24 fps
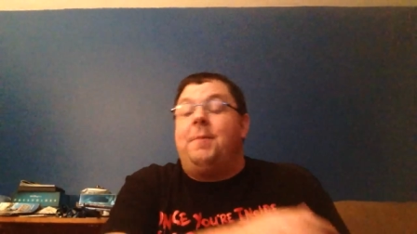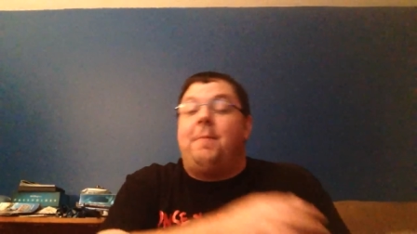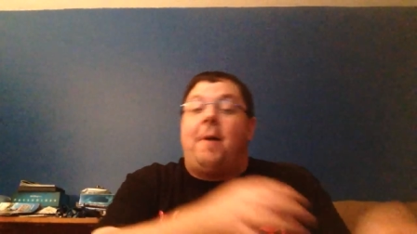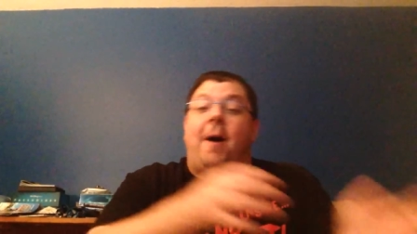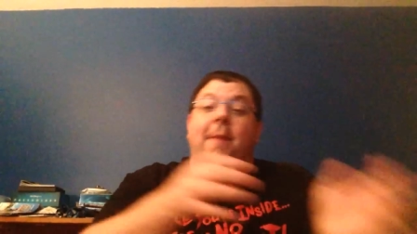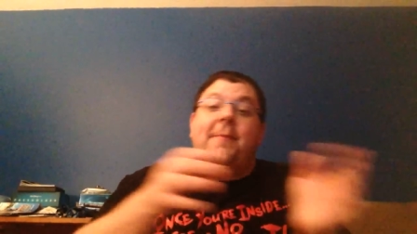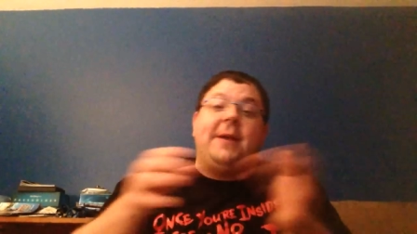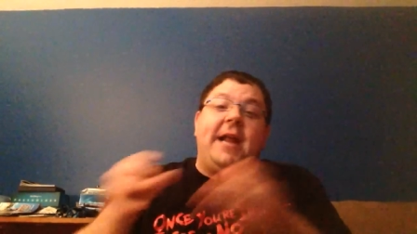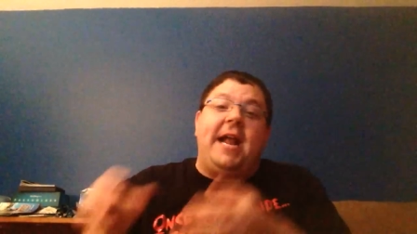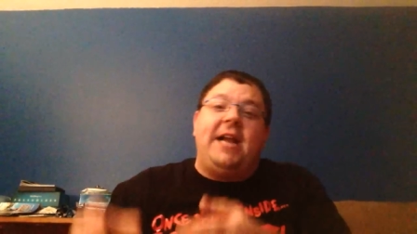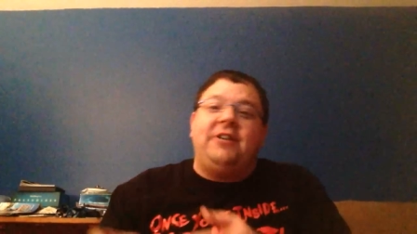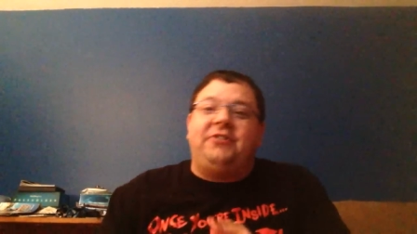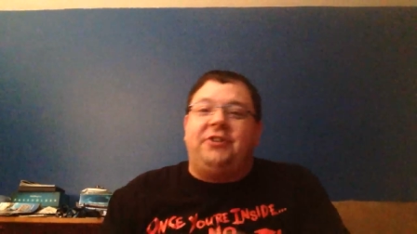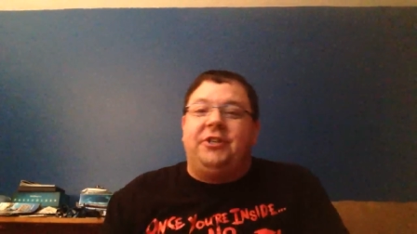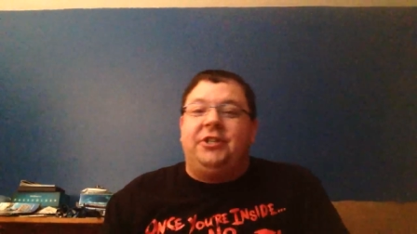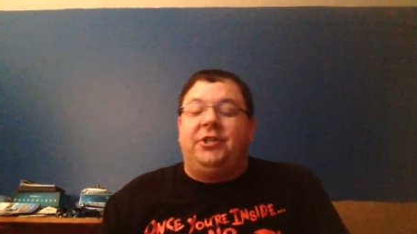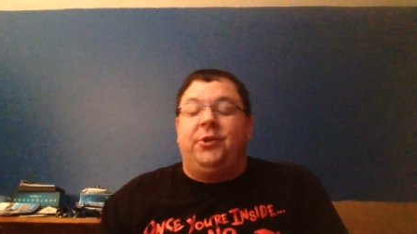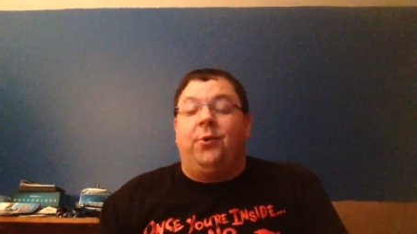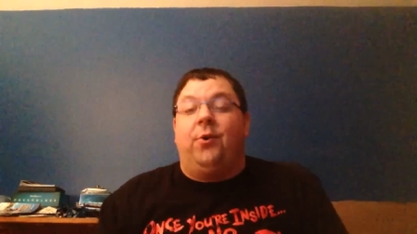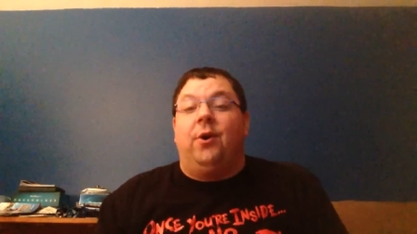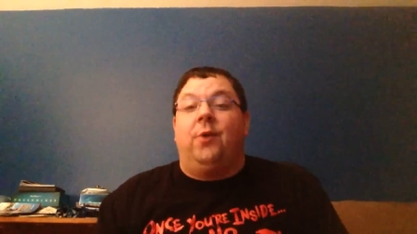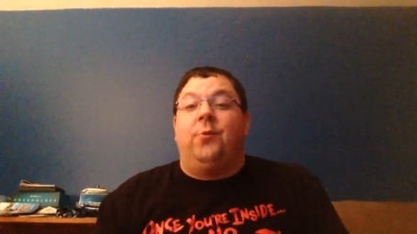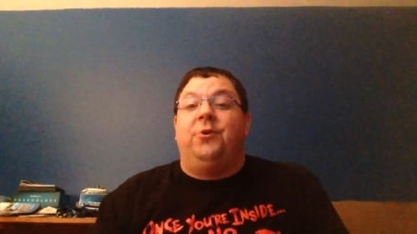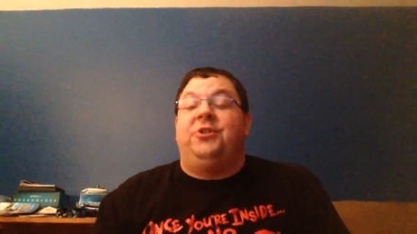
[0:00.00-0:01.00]
Abomination
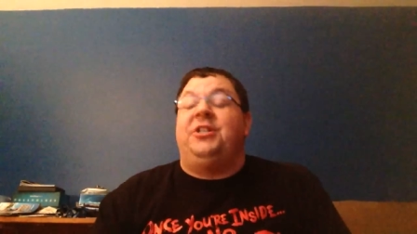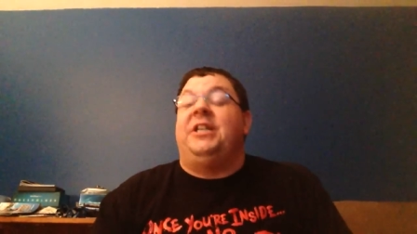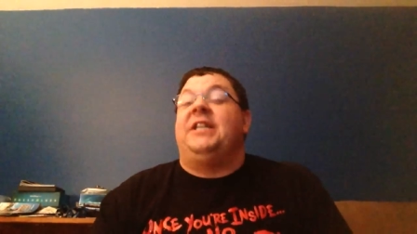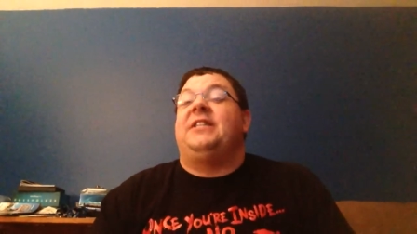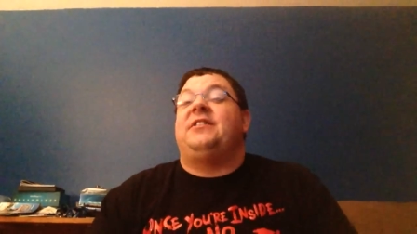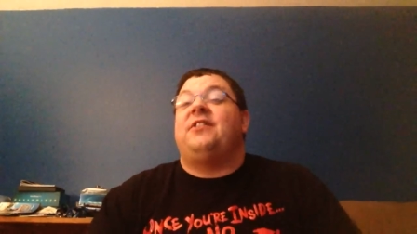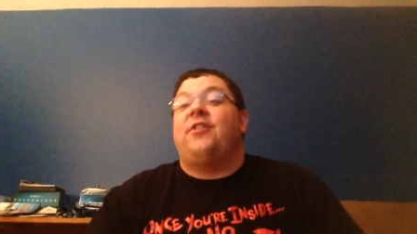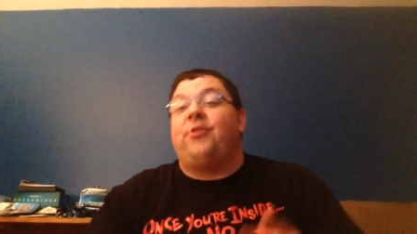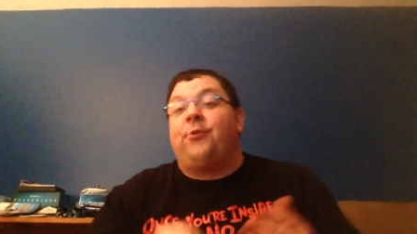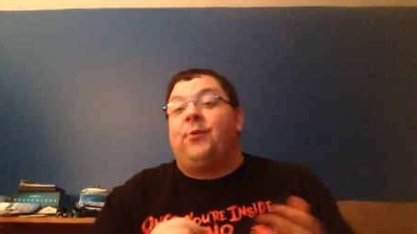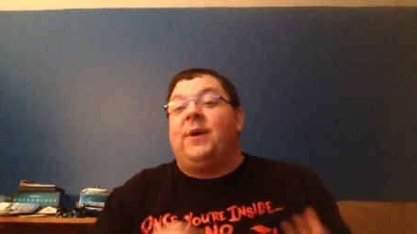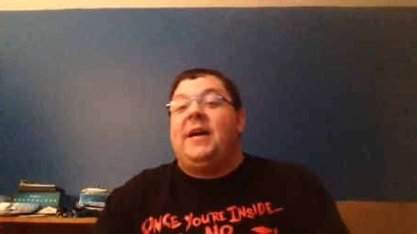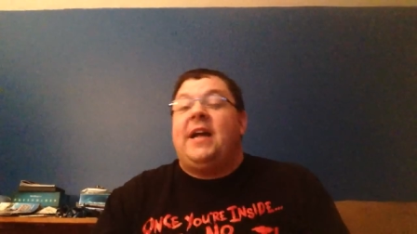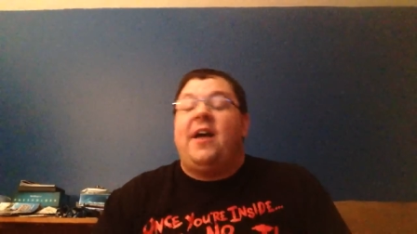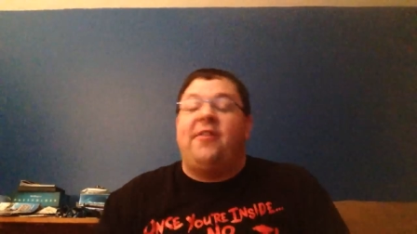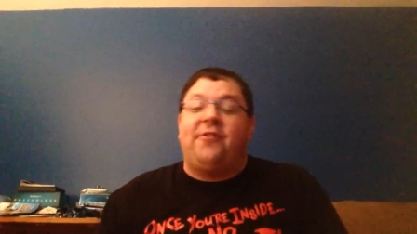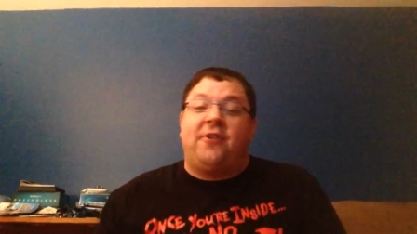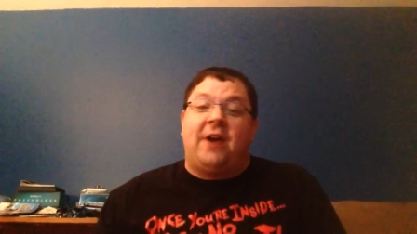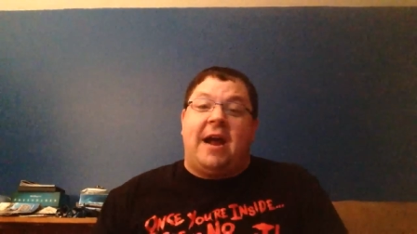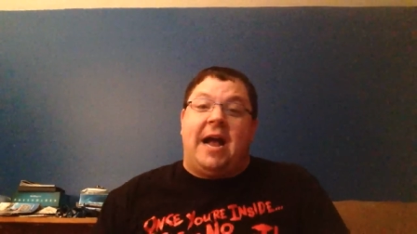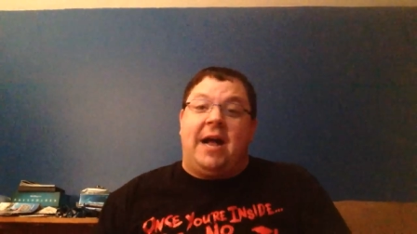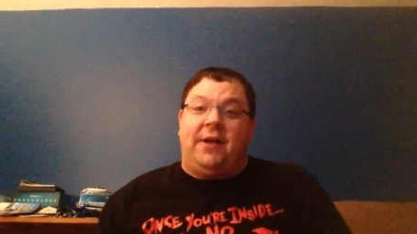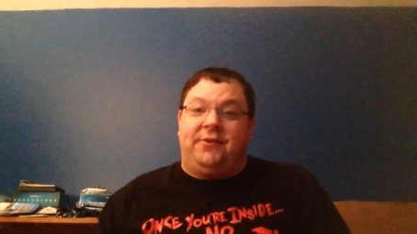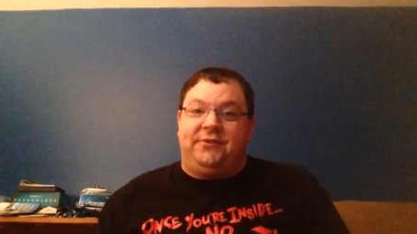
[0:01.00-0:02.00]
Tour, which hits three
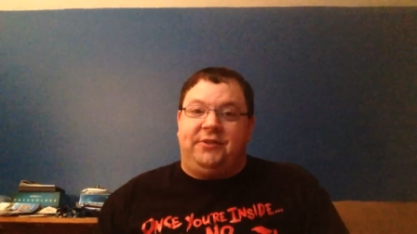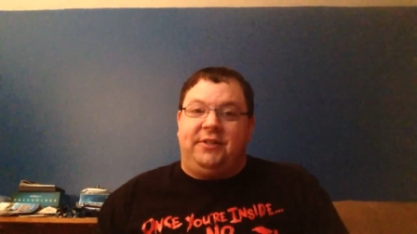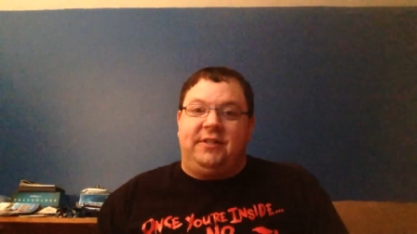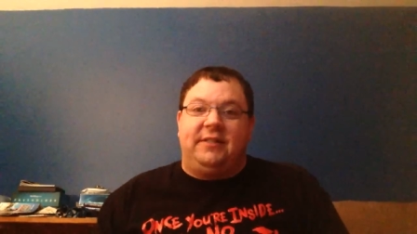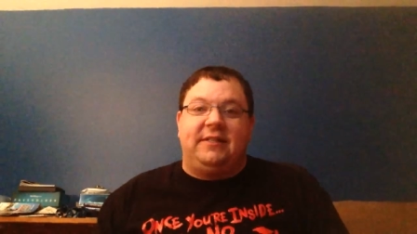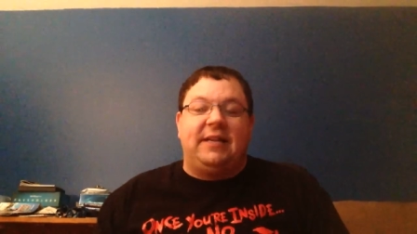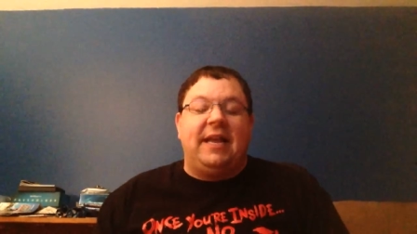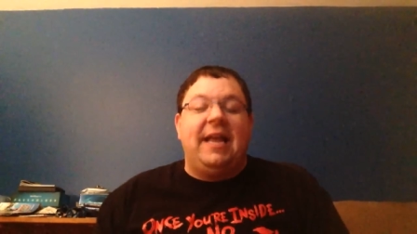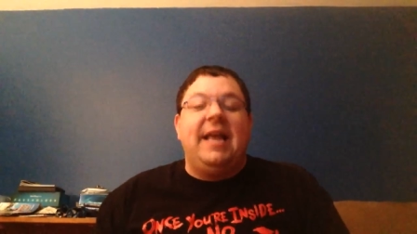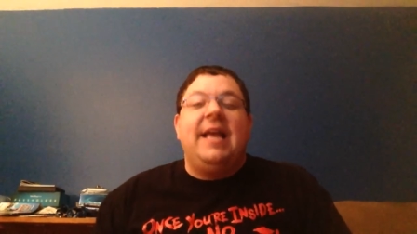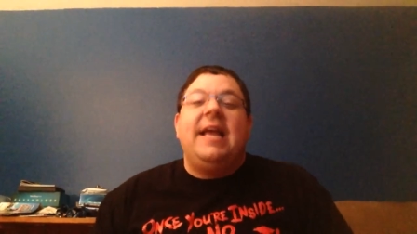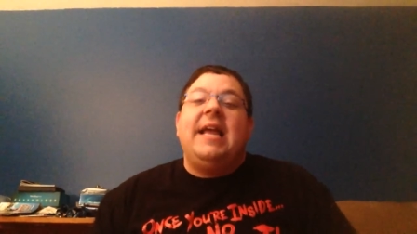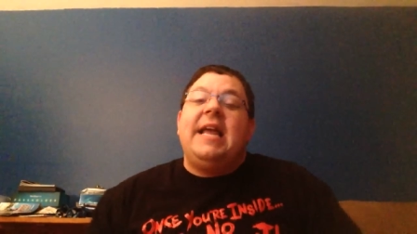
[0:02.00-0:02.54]
other houses.